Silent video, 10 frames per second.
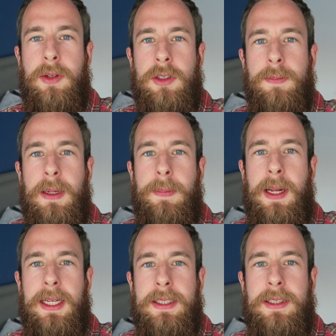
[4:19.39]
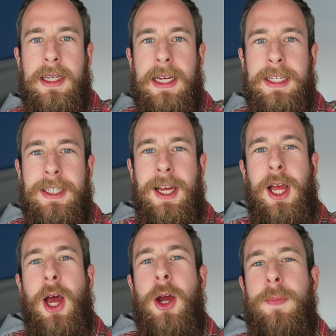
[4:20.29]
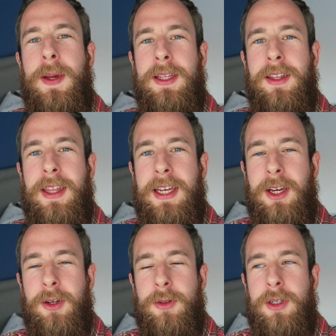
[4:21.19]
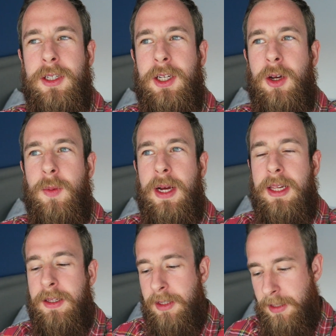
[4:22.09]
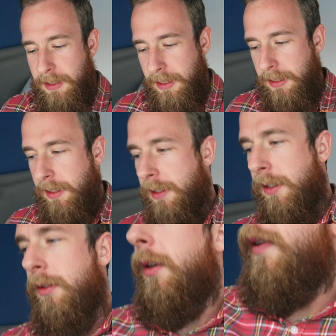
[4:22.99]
We've got some big plans and hoping that they go well. I don't